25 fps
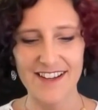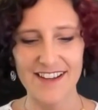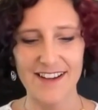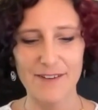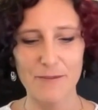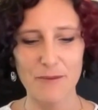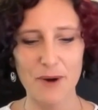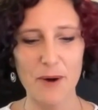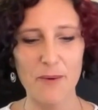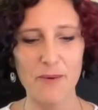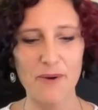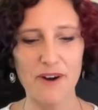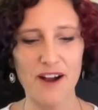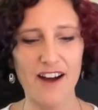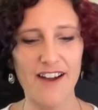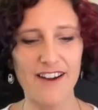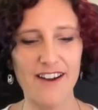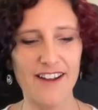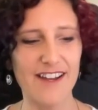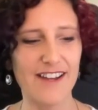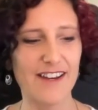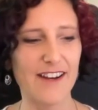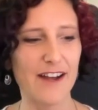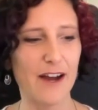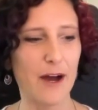while we're on
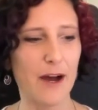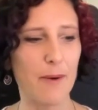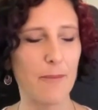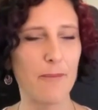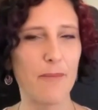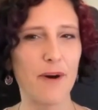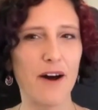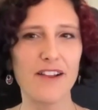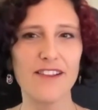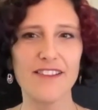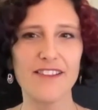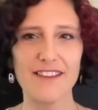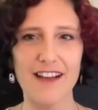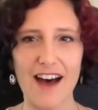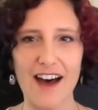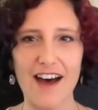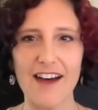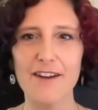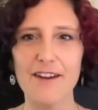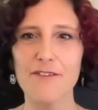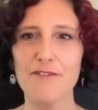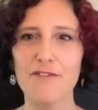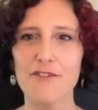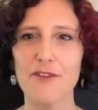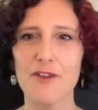it, um, a lot
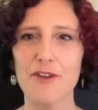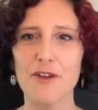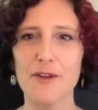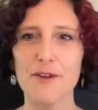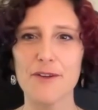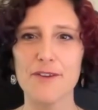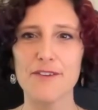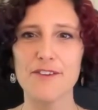of the